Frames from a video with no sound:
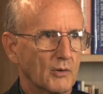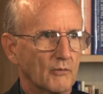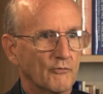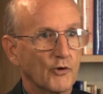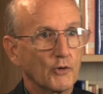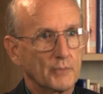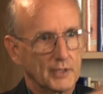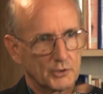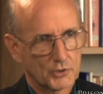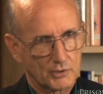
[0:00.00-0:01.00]

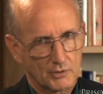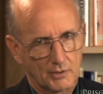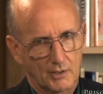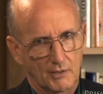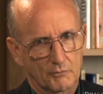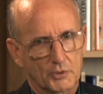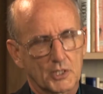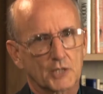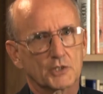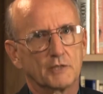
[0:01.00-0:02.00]
verbiage of
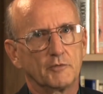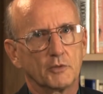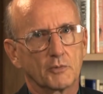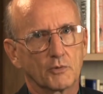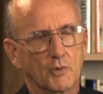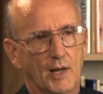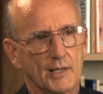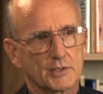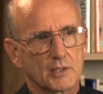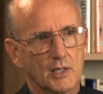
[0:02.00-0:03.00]
protection of human
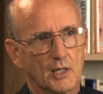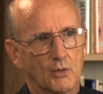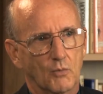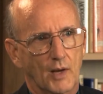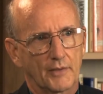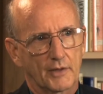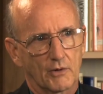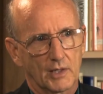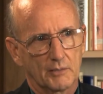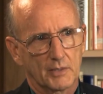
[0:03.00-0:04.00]
rights, while
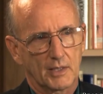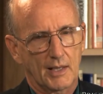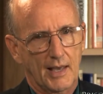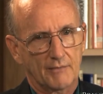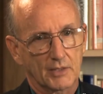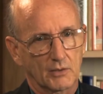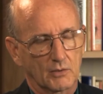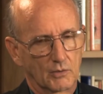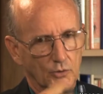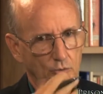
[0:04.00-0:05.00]
they're having
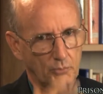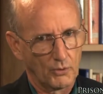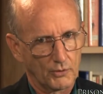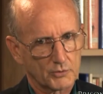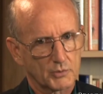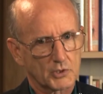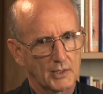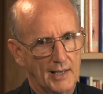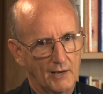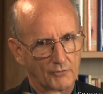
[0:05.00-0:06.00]
loopholes which
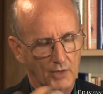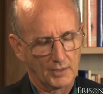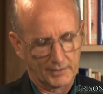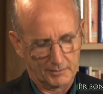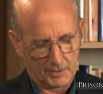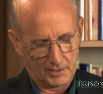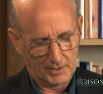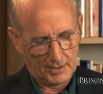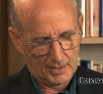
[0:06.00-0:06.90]
allow for unlimited